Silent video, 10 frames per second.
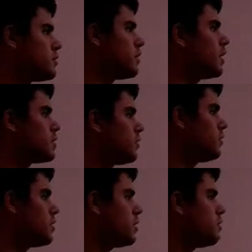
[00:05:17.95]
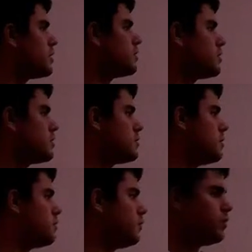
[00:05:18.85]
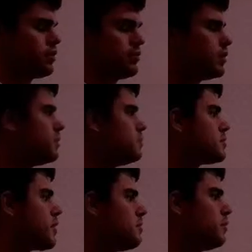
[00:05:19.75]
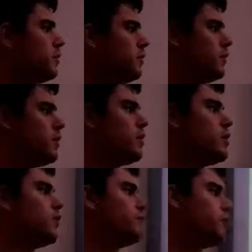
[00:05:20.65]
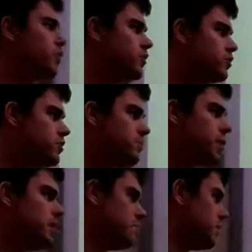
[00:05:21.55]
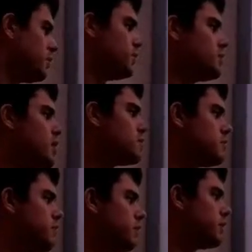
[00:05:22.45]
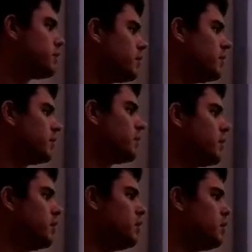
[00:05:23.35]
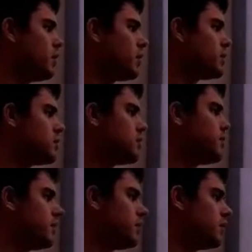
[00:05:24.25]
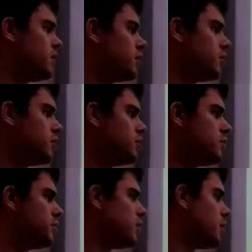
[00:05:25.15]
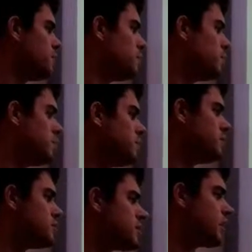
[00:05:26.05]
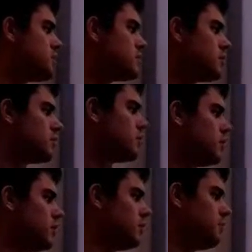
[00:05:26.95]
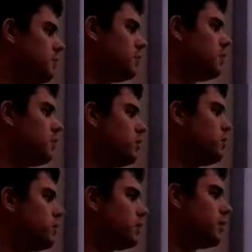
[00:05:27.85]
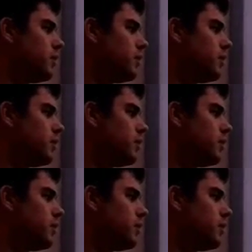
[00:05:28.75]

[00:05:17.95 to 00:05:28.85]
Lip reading: So let's have a look at a basic example. A random sample of 400 people in the centre of Didcot were classified according to their employment status, employed or unemployed,